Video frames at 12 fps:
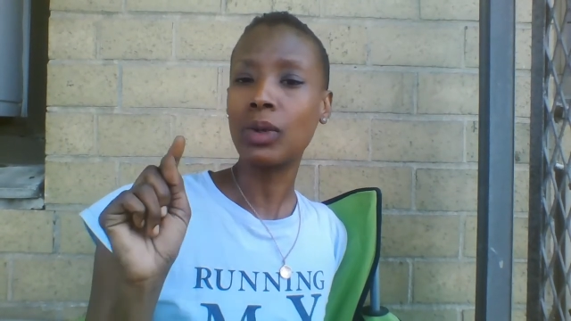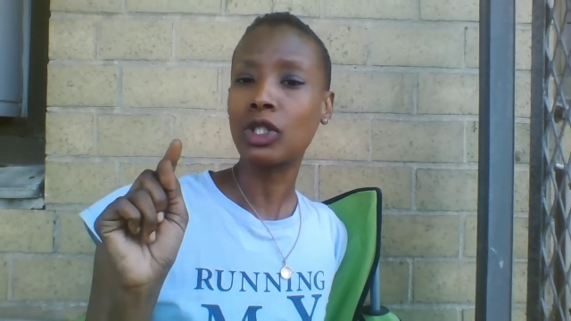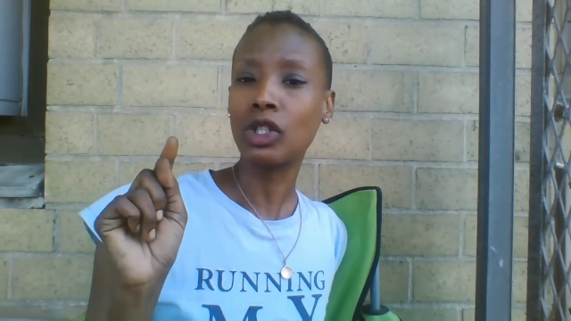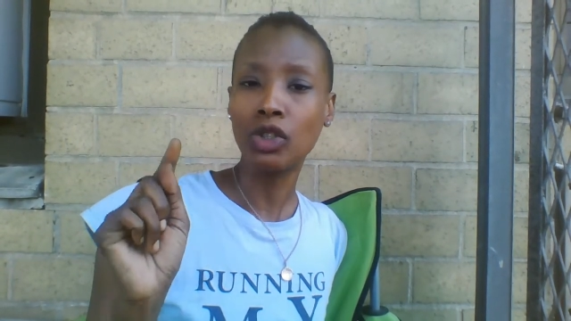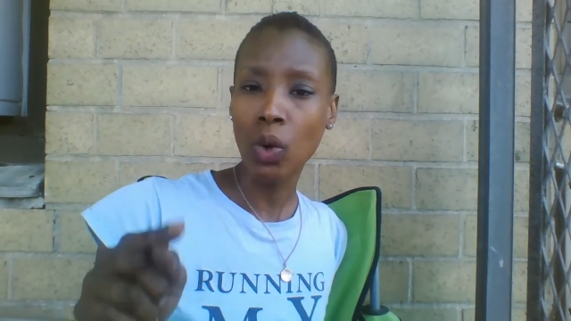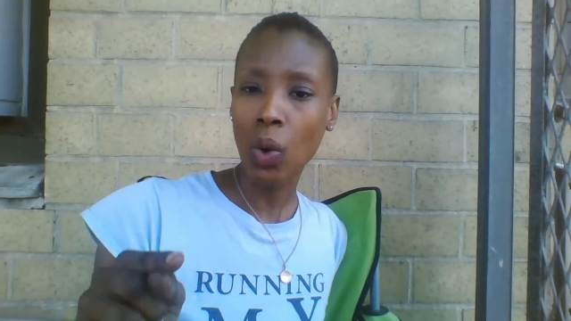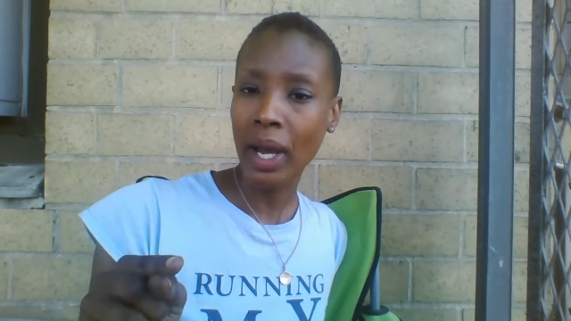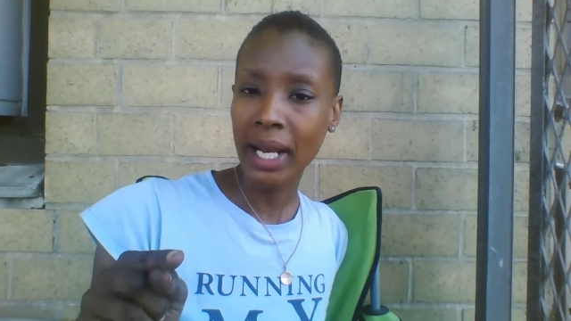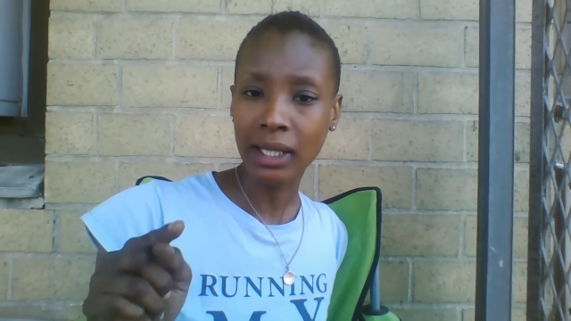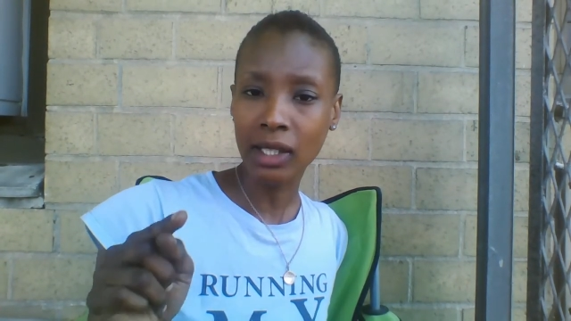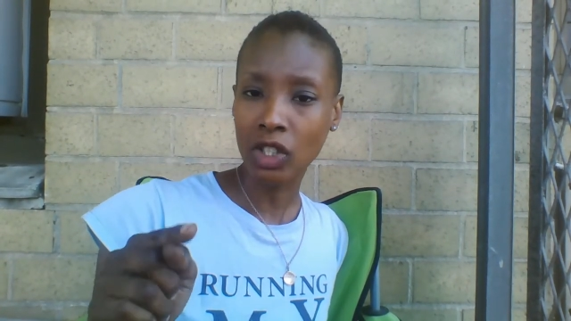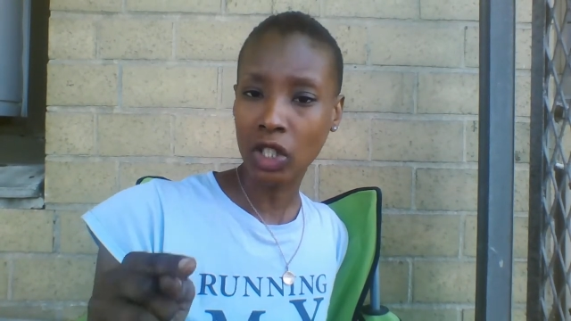was
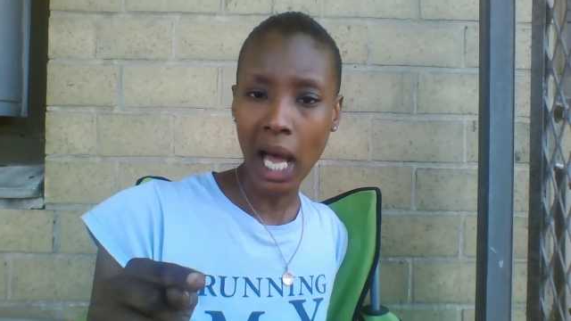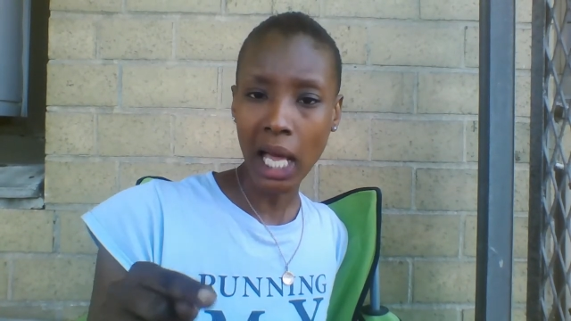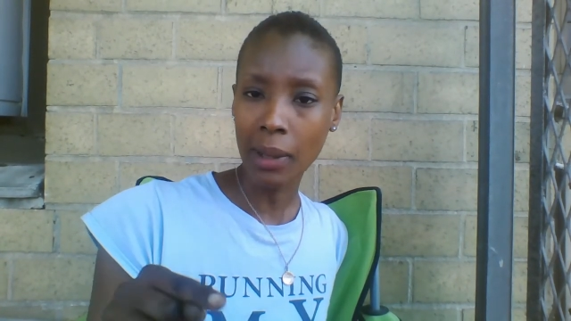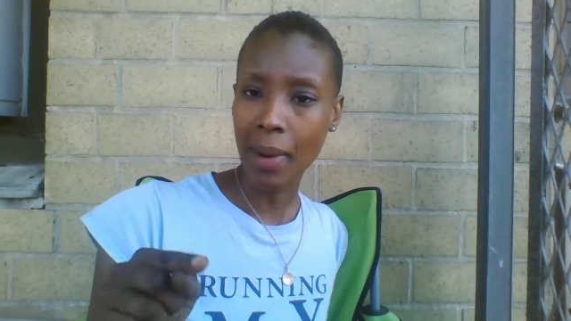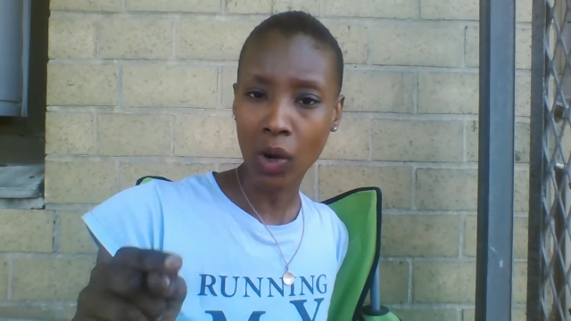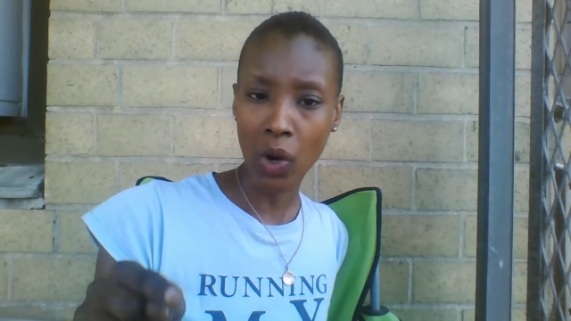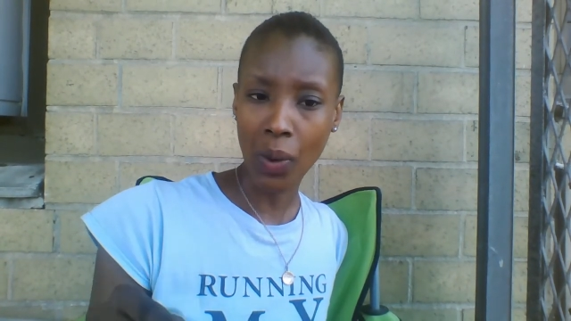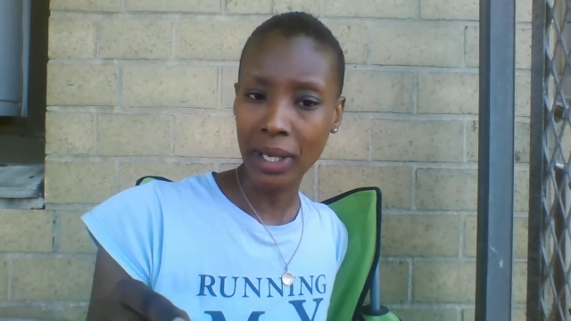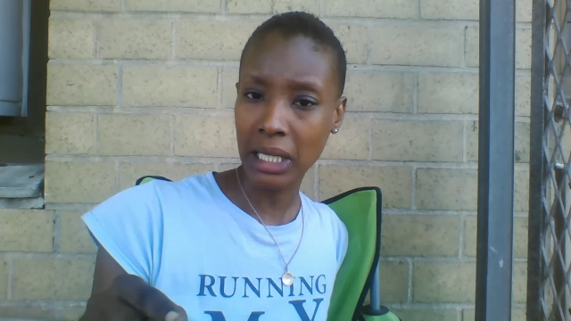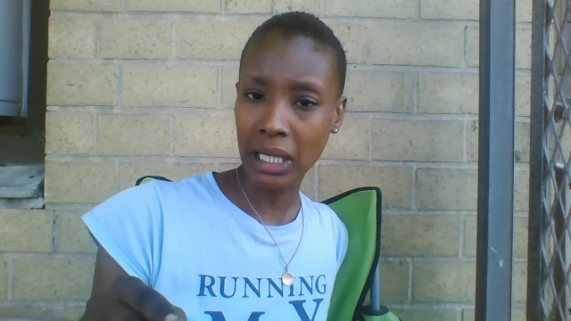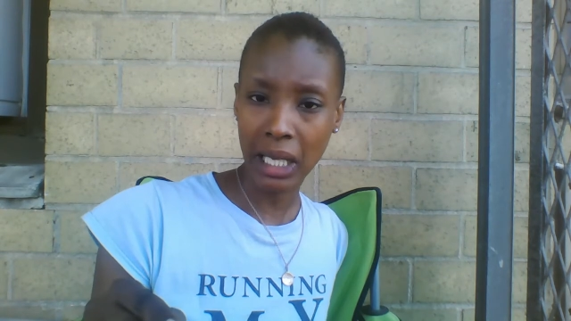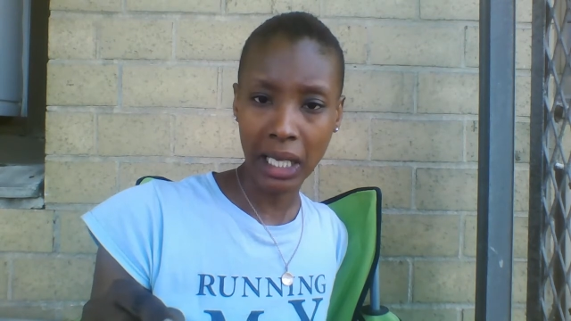annoyed as a child about
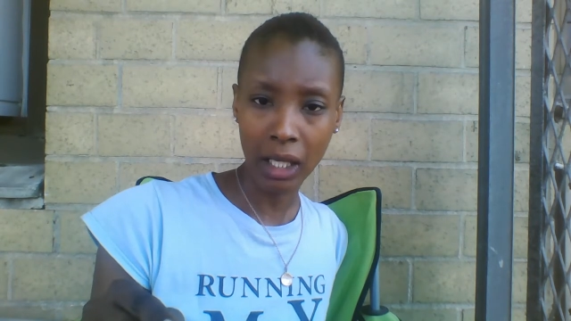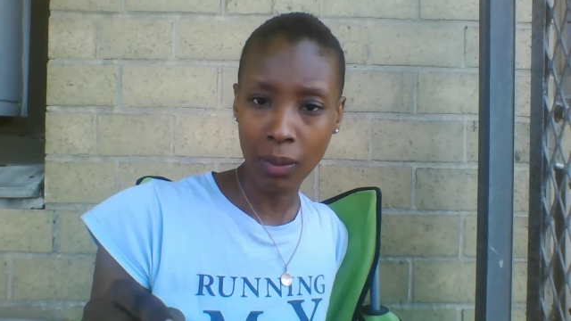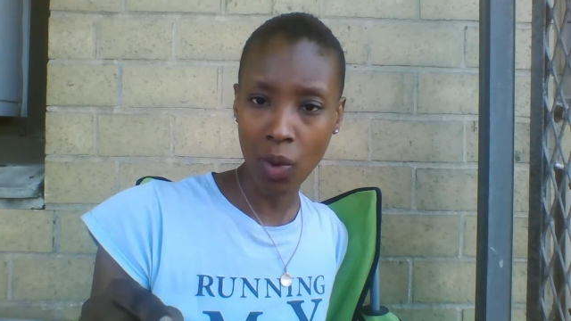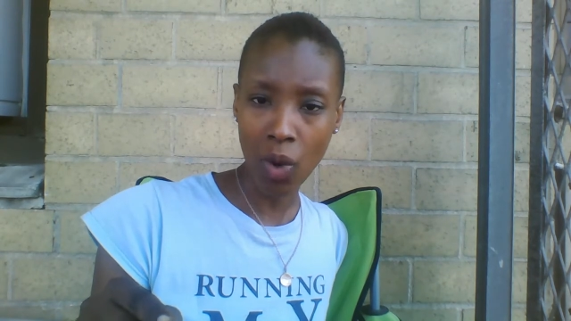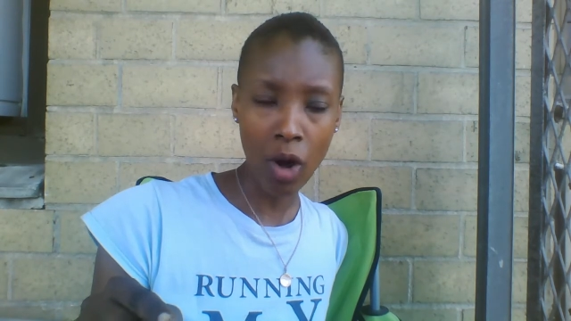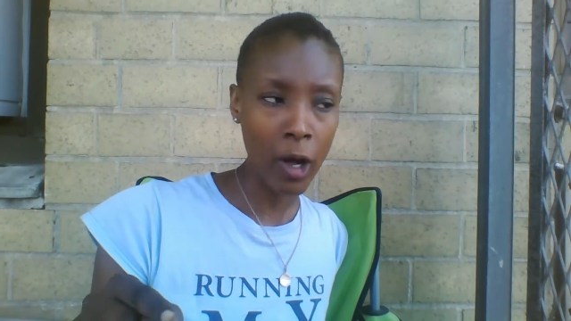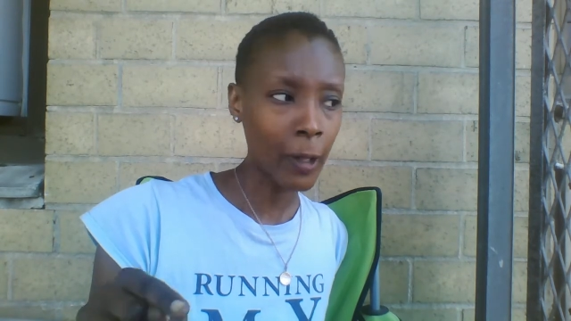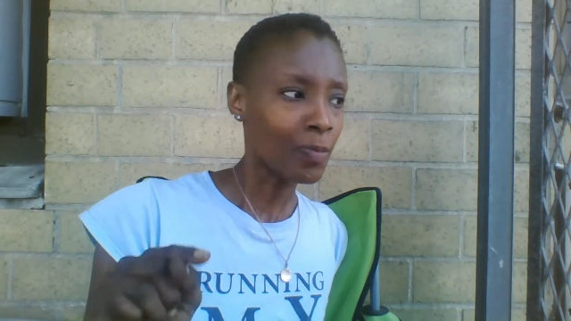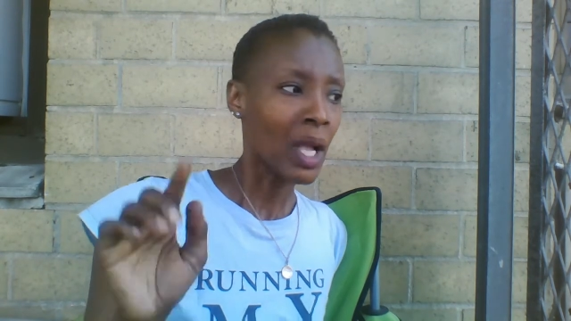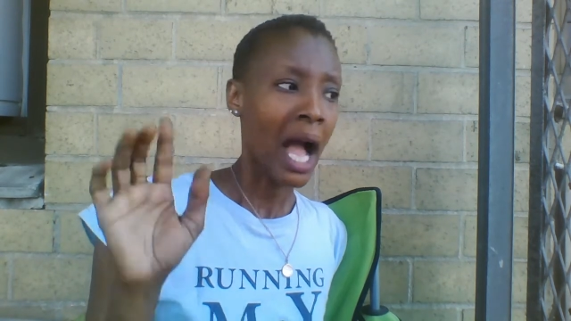going to the Kingdom Hall,